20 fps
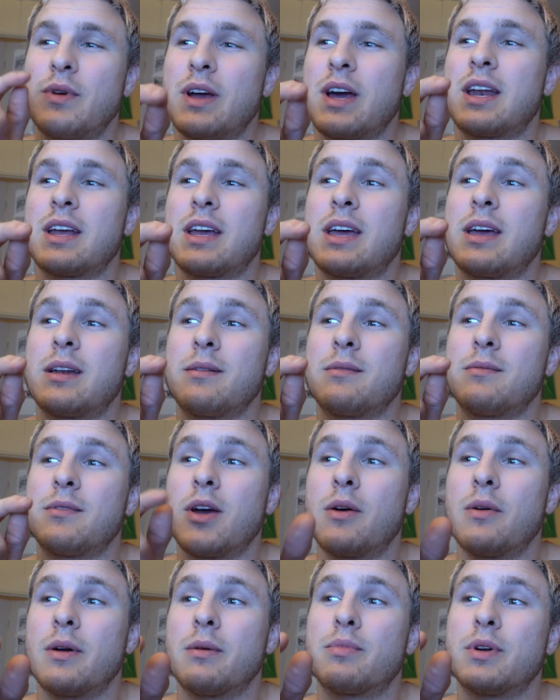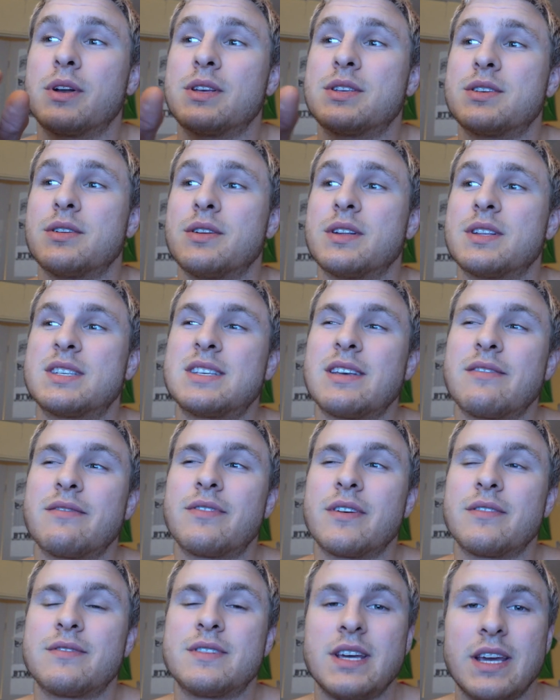we gotta get going pretty soon. It's seven
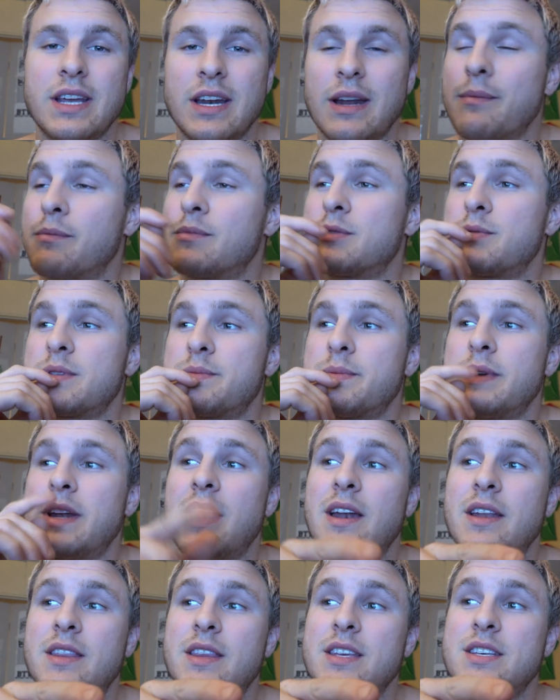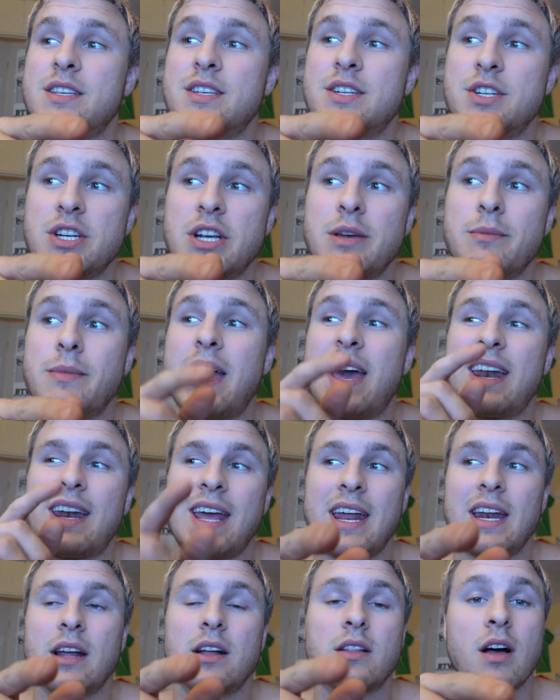fifteen. I'm supposed to be down at this gym at
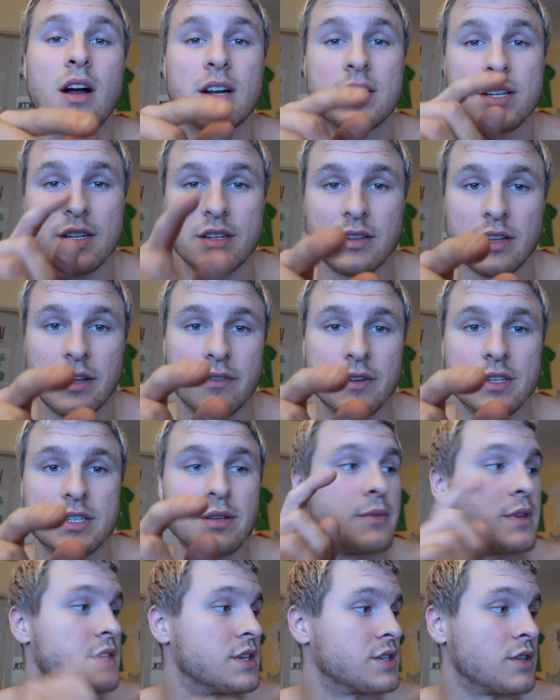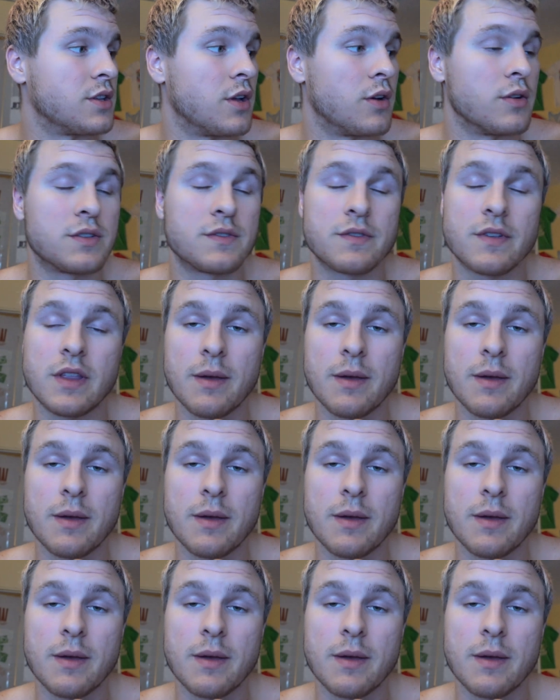eight o'clock to deliver some of these clothes for